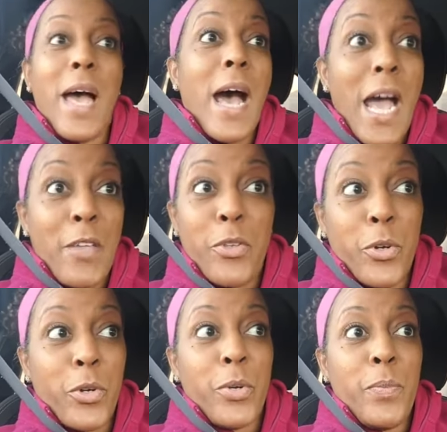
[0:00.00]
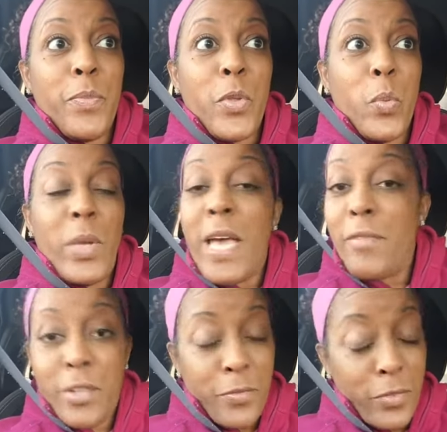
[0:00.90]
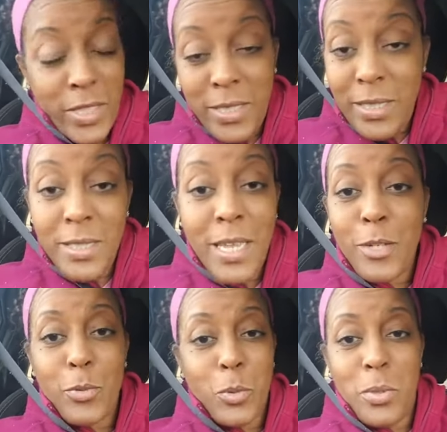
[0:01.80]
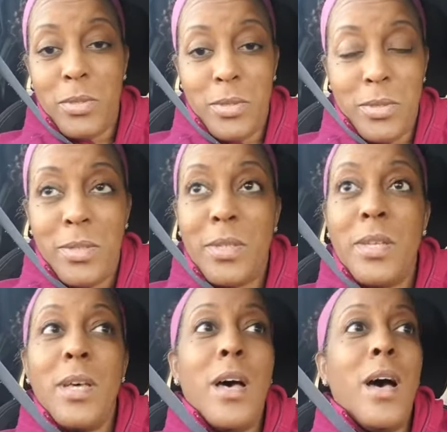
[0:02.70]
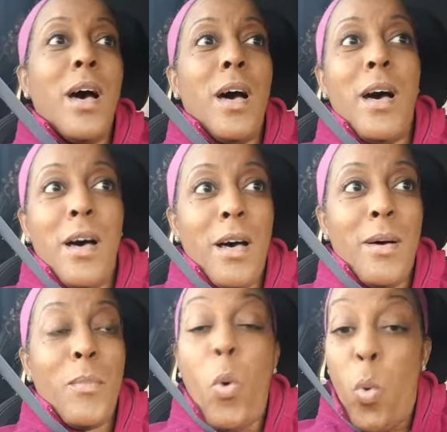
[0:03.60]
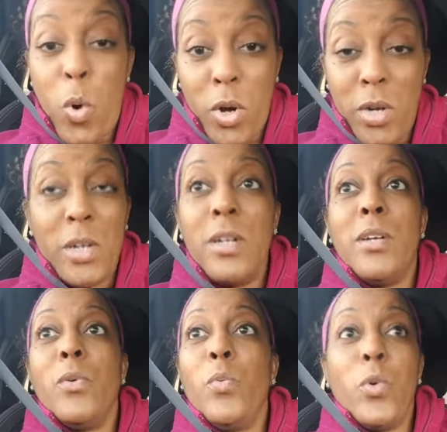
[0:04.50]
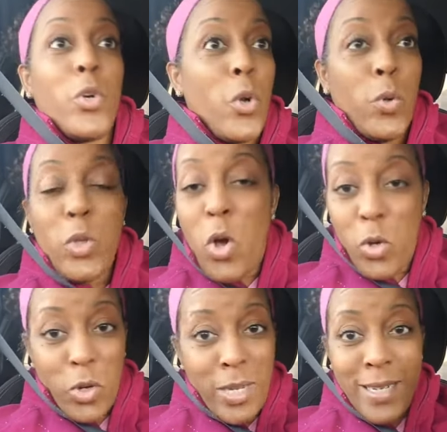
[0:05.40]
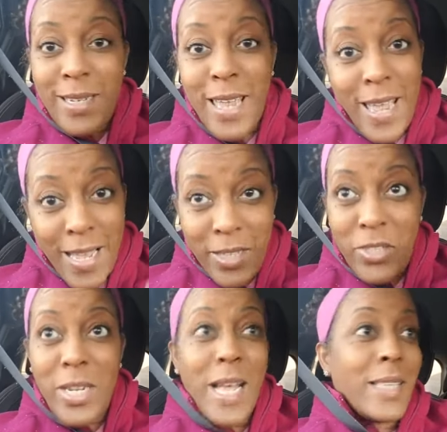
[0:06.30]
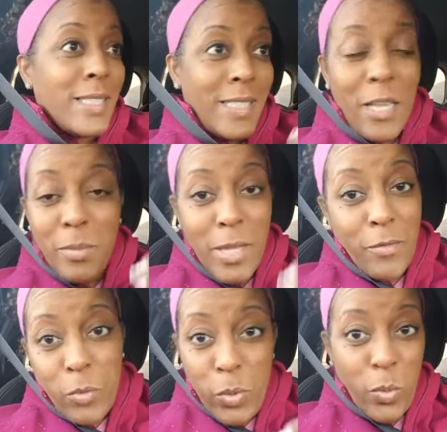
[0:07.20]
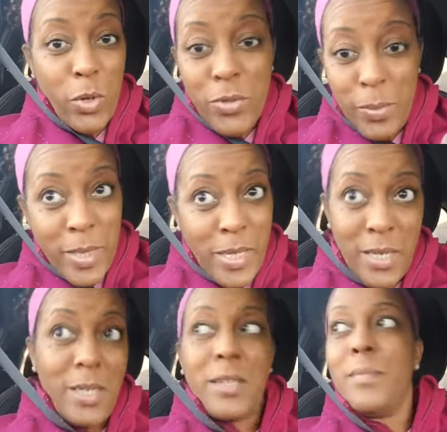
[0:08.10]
Either we have conflicting schedules, um, or we're no longer engaged at the same level we were in the beginning,